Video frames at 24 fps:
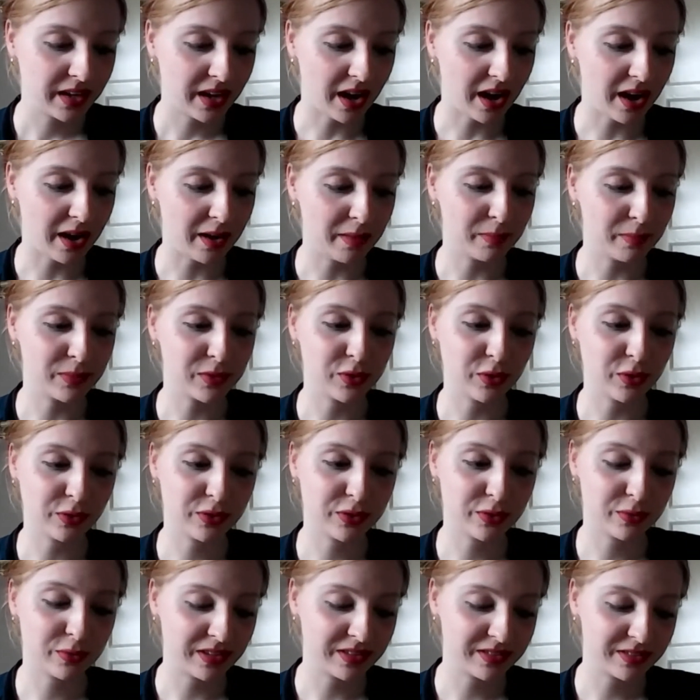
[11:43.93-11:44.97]
Um,
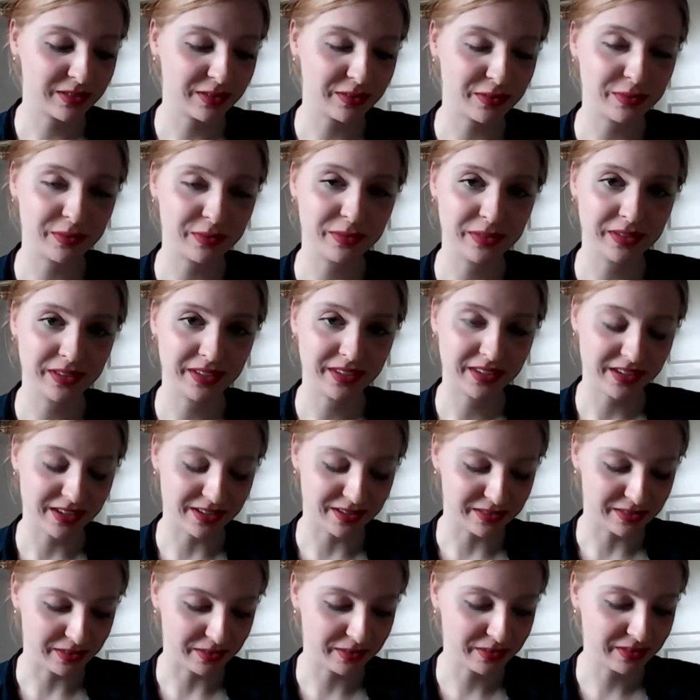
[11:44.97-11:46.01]
Dr. Renzo
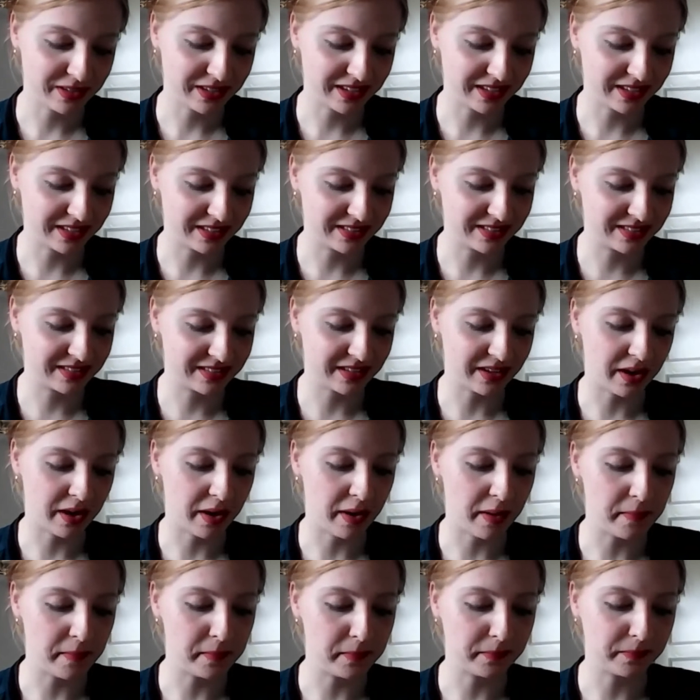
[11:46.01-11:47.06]
Guinto is
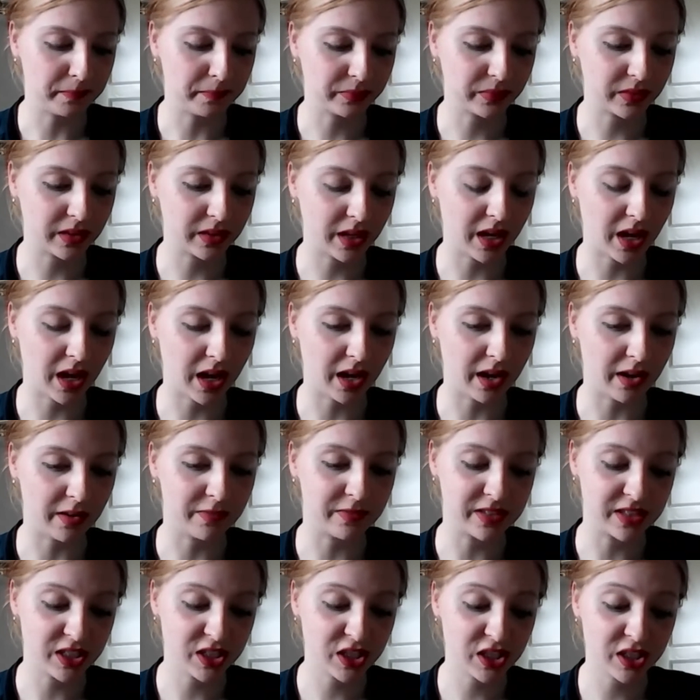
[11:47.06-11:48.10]
um, a
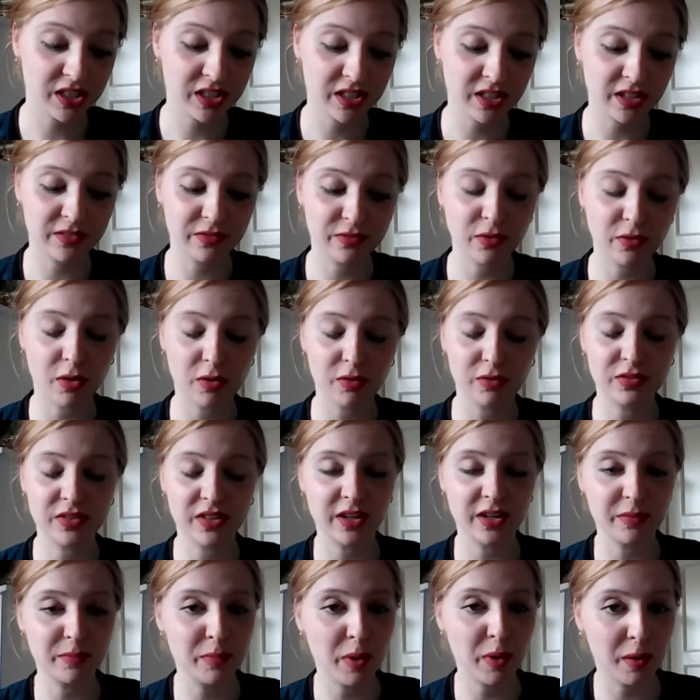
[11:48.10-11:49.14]
physician involved
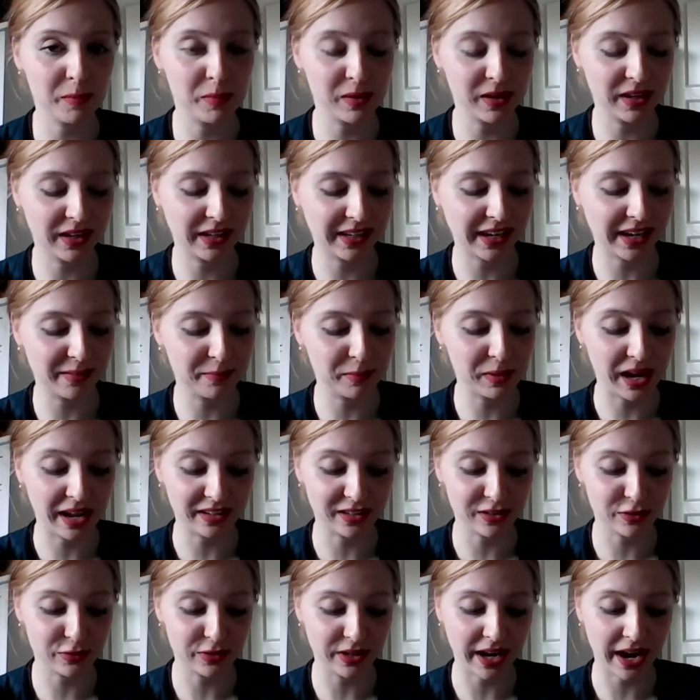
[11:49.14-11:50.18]
in public and
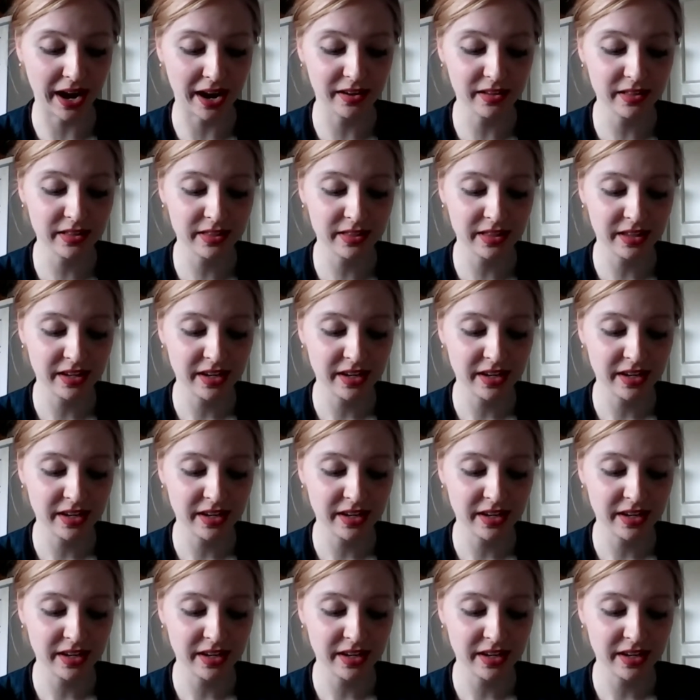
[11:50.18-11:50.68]
planetary health,